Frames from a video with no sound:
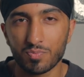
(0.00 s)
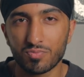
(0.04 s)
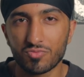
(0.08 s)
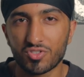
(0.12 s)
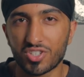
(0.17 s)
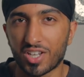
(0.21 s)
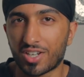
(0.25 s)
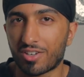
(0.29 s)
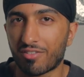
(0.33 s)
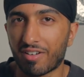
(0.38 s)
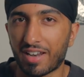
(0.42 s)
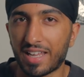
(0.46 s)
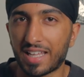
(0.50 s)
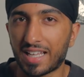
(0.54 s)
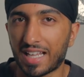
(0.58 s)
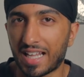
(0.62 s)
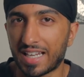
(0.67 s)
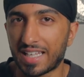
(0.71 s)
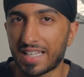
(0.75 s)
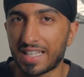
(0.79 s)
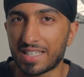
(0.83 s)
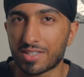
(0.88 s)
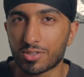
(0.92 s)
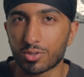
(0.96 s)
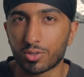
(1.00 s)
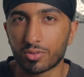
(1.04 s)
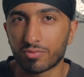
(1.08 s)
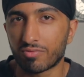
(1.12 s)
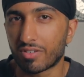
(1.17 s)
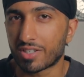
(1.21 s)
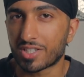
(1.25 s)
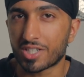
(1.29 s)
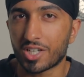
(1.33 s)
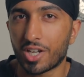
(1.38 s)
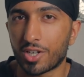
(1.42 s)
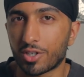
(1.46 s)
generating any sort of
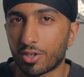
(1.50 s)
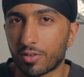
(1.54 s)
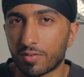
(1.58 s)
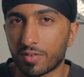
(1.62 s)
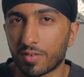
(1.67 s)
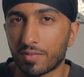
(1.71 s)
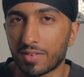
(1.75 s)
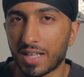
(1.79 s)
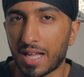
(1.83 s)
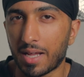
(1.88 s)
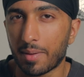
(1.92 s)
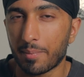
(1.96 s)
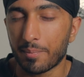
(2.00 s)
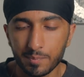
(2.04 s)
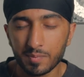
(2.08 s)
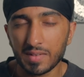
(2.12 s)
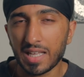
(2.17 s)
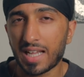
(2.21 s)
return off of that.